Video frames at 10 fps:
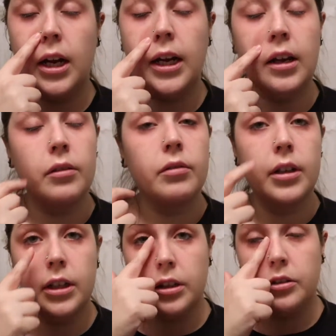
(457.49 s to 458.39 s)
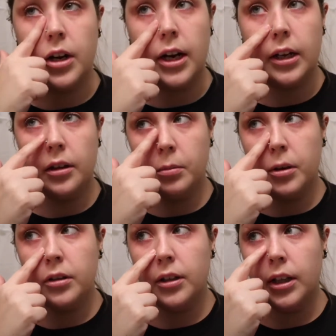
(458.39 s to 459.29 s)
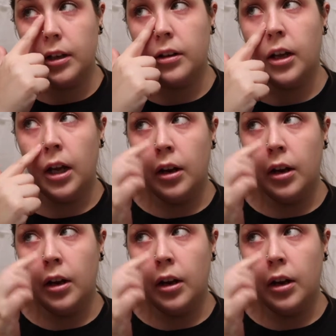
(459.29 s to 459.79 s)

I get really dry, especially like